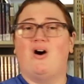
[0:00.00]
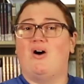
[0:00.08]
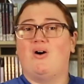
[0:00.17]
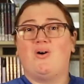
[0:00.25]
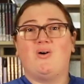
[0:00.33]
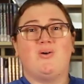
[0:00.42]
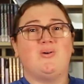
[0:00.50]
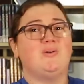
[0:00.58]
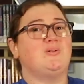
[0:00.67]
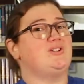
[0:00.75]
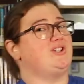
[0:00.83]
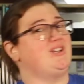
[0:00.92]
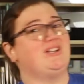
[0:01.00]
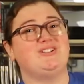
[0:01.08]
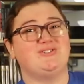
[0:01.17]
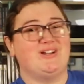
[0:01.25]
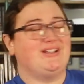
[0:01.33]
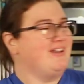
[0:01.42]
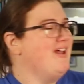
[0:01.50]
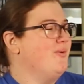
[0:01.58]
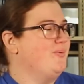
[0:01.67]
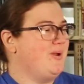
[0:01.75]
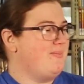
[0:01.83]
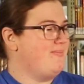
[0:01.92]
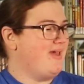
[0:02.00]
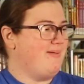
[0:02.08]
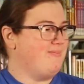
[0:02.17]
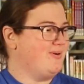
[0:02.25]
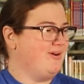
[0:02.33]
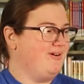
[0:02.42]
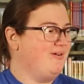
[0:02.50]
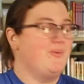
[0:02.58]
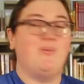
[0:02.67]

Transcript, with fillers: Oh, children, remember,